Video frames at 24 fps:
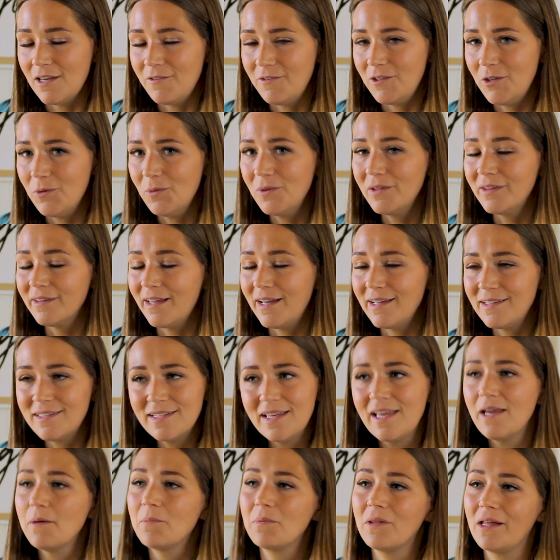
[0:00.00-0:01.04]
If you would like
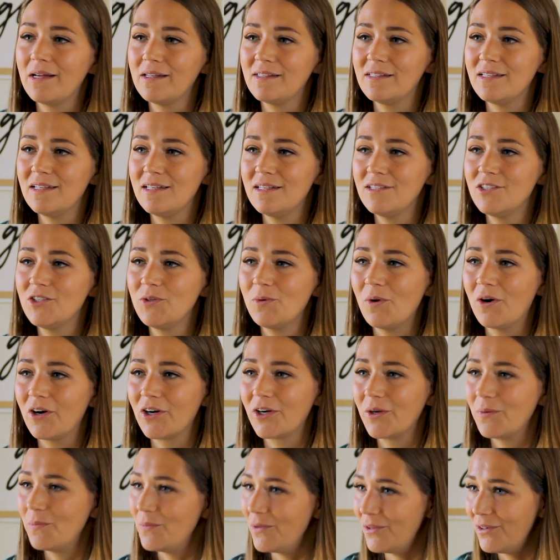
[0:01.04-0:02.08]
to get plugged into our
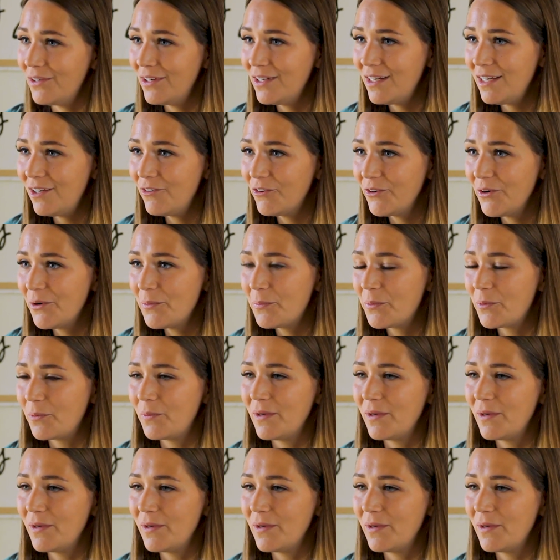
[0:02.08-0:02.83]
community group,